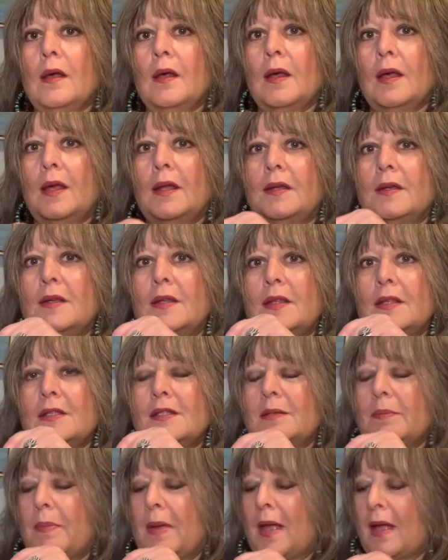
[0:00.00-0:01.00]
And
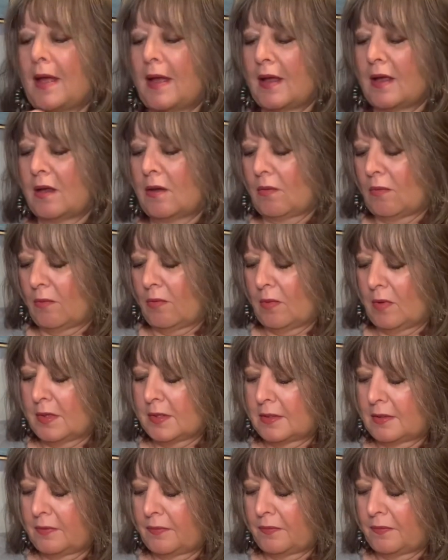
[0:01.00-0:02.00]
this bag
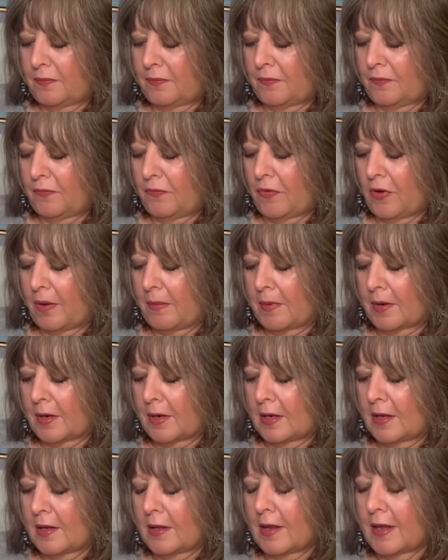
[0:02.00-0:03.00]
was from a
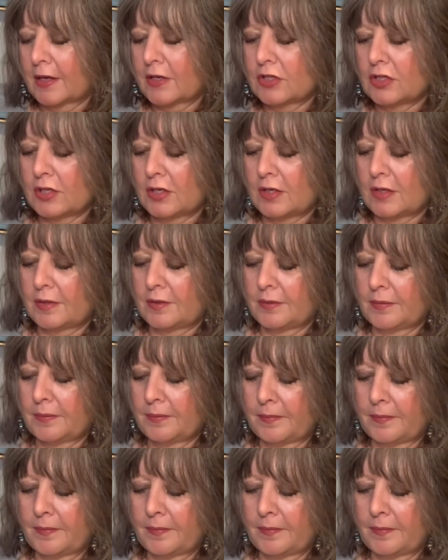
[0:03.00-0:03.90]
collection,